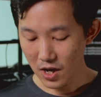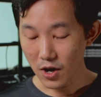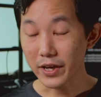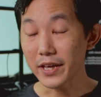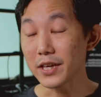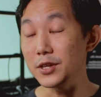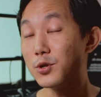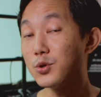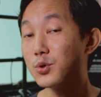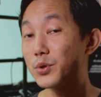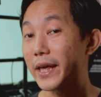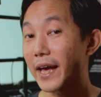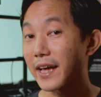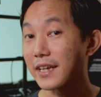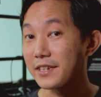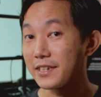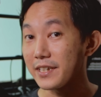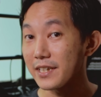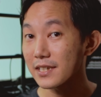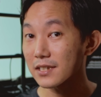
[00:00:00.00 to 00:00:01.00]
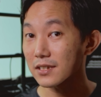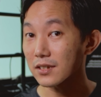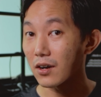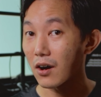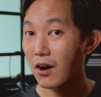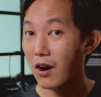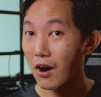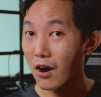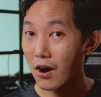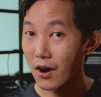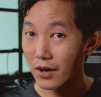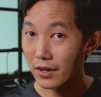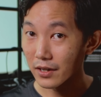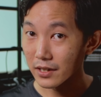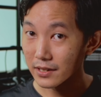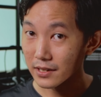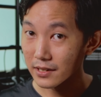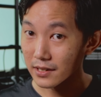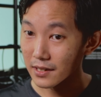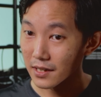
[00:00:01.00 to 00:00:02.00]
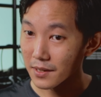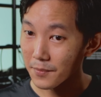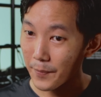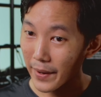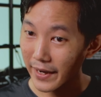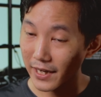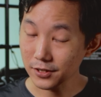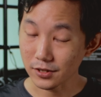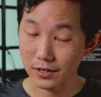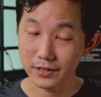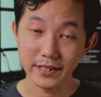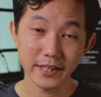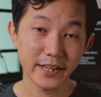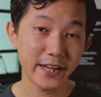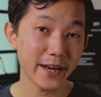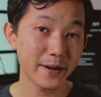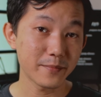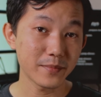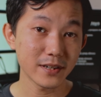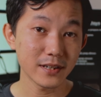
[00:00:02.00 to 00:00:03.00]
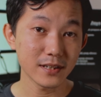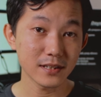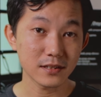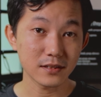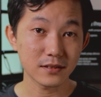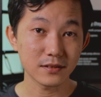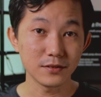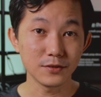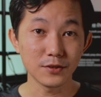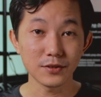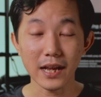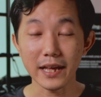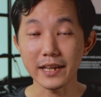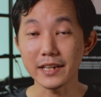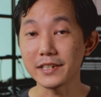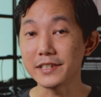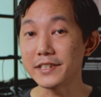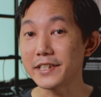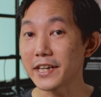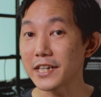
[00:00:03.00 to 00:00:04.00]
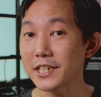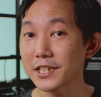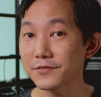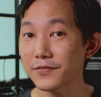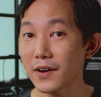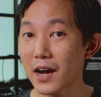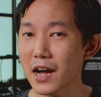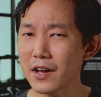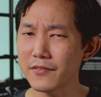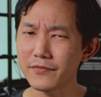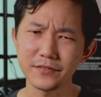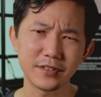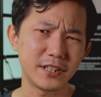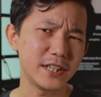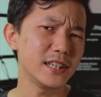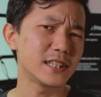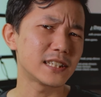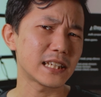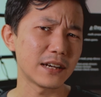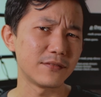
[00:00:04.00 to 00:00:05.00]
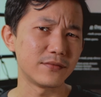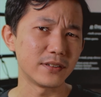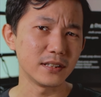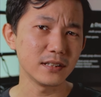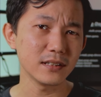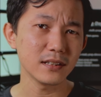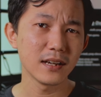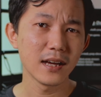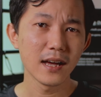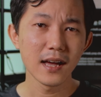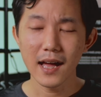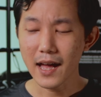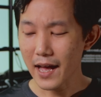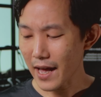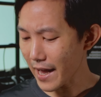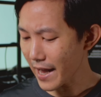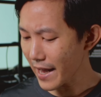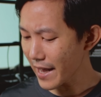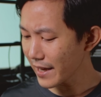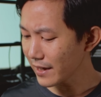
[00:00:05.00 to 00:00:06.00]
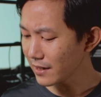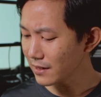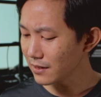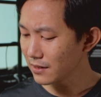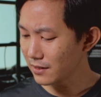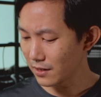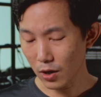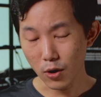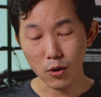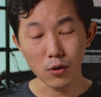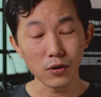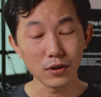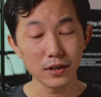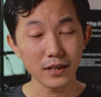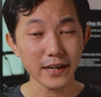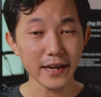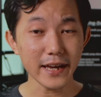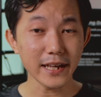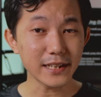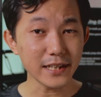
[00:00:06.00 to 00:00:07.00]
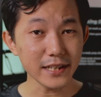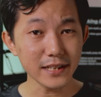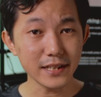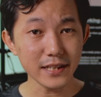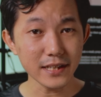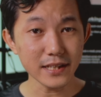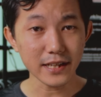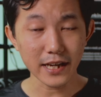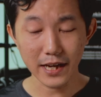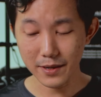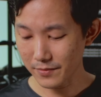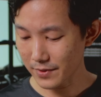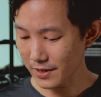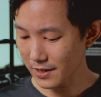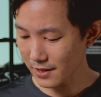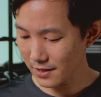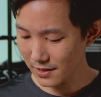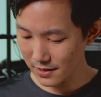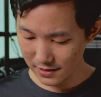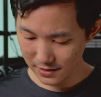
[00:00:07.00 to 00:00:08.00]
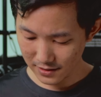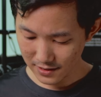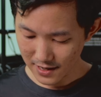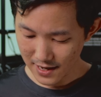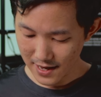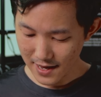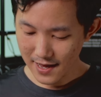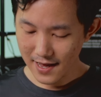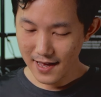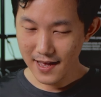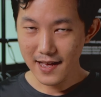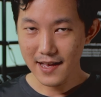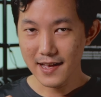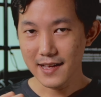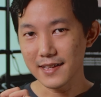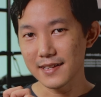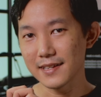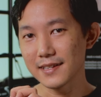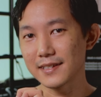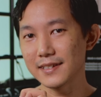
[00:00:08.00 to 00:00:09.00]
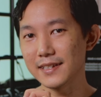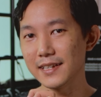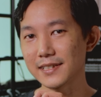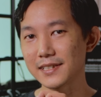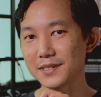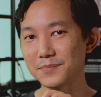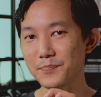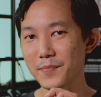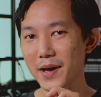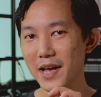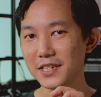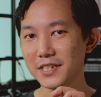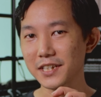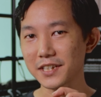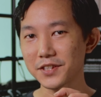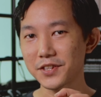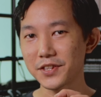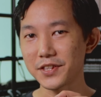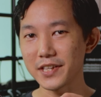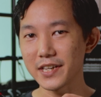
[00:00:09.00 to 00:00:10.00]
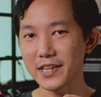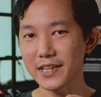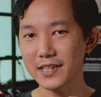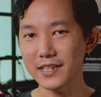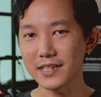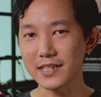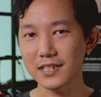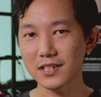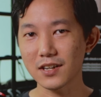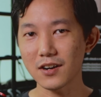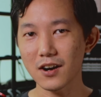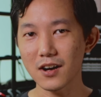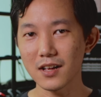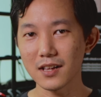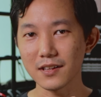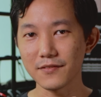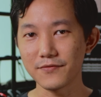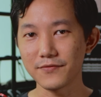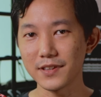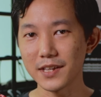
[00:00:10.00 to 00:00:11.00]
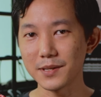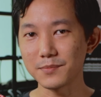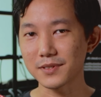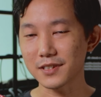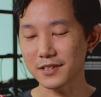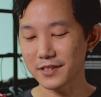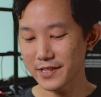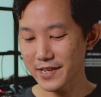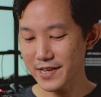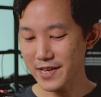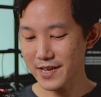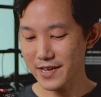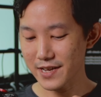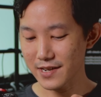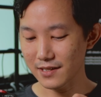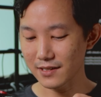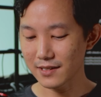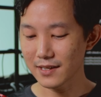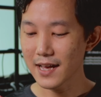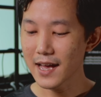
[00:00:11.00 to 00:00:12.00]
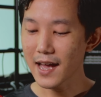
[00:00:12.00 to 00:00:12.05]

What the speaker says: Okay, you get this on the Panasonic cameras, you know, like the GH5, G7, and the older 80D cameras. This magic thing is called a flip screen,